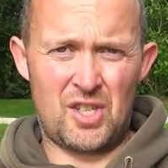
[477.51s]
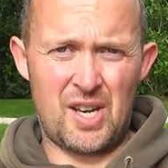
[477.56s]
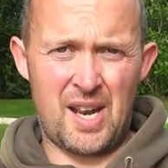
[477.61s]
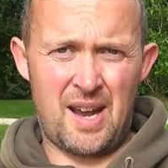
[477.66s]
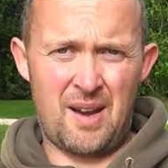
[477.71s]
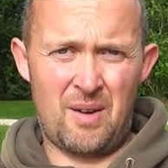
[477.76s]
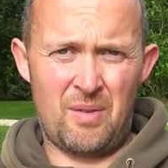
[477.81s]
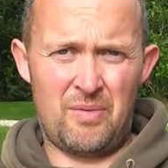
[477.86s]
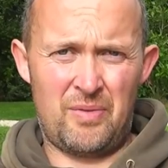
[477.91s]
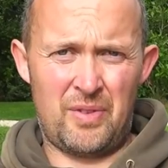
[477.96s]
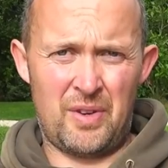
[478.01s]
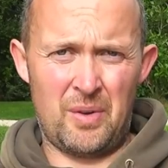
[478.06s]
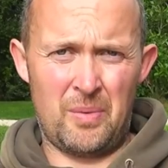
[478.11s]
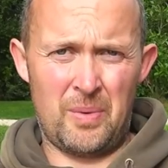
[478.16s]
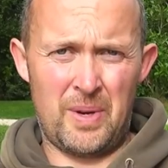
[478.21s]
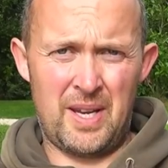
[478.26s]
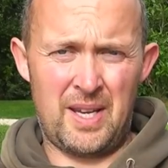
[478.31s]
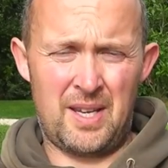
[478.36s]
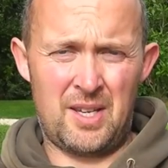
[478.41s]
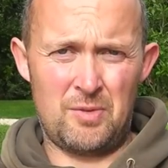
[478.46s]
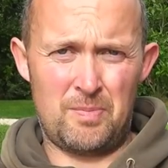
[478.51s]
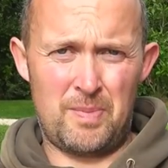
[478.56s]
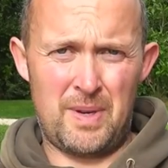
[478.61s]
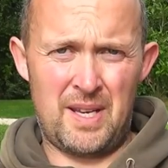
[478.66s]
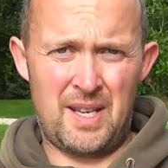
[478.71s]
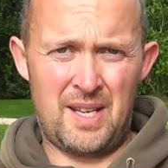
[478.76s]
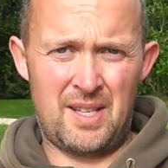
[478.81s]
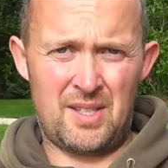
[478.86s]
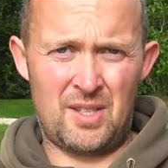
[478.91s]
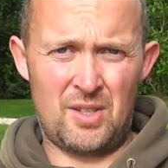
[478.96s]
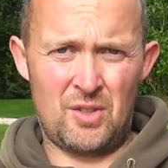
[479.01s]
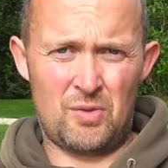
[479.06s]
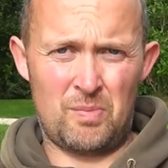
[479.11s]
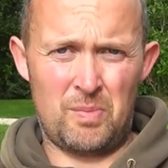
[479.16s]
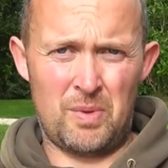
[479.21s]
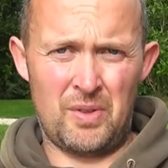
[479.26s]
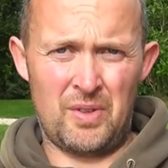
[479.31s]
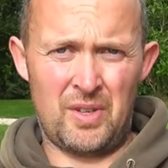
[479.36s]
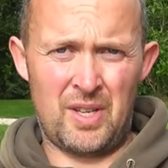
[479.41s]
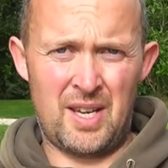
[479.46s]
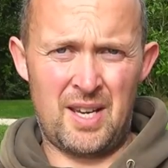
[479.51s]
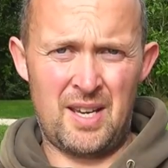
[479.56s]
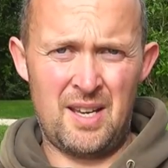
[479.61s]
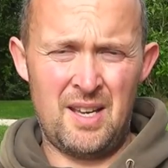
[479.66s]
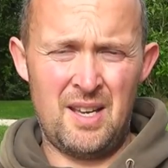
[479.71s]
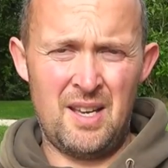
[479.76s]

now for the week. He's been here since Monday.